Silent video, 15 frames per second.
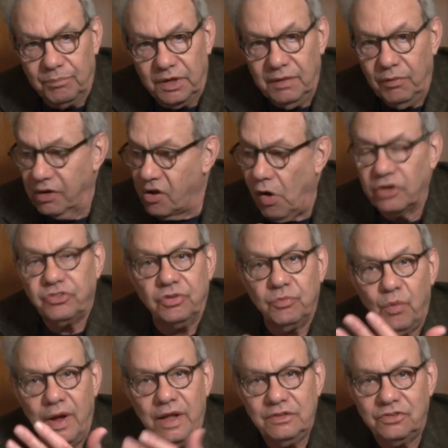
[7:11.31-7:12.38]
But with
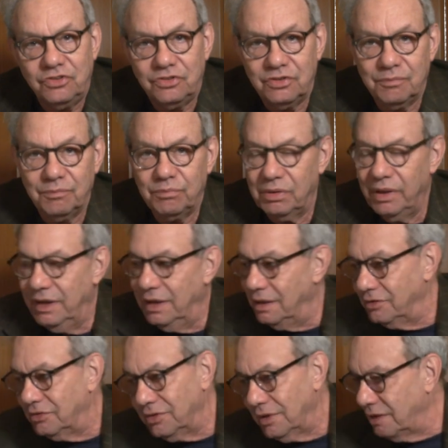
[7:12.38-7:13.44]
Carson Wentz,
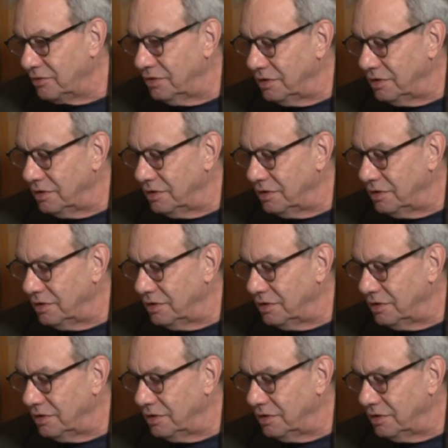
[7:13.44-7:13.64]
please,